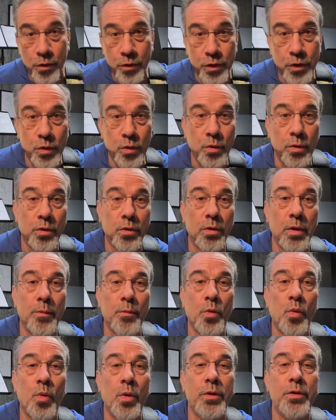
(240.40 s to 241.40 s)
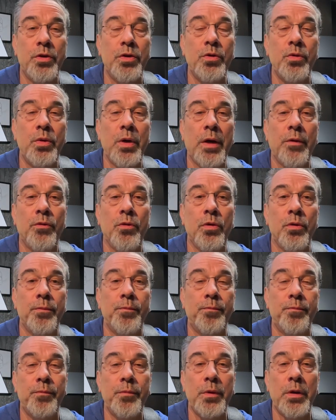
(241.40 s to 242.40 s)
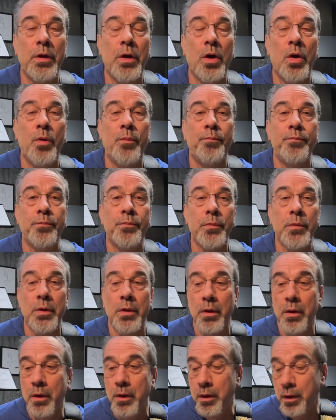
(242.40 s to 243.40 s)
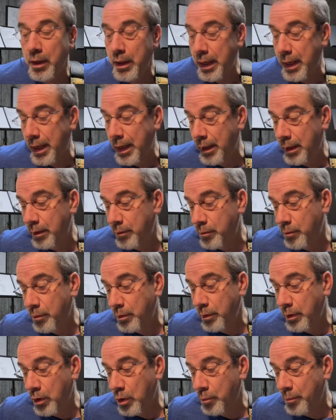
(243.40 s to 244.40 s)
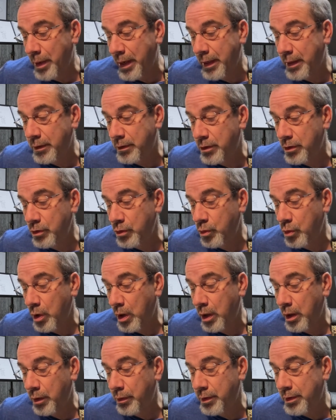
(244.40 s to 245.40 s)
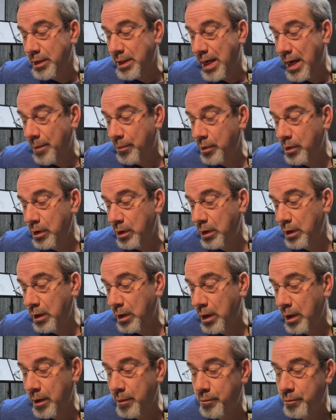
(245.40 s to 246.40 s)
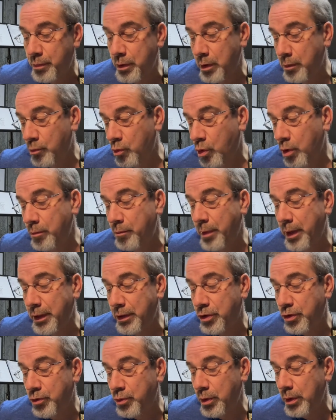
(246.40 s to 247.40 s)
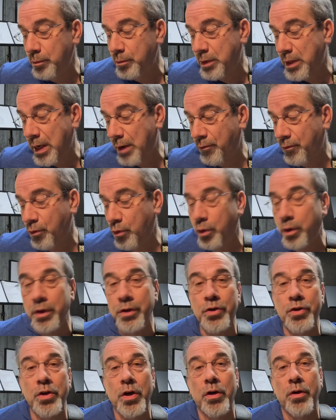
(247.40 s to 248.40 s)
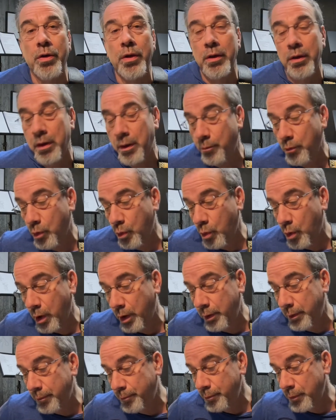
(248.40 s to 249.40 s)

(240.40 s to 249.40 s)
tune, their number one tune ever, and made it to the top of the Billboard mainstream top 40 chart at number one.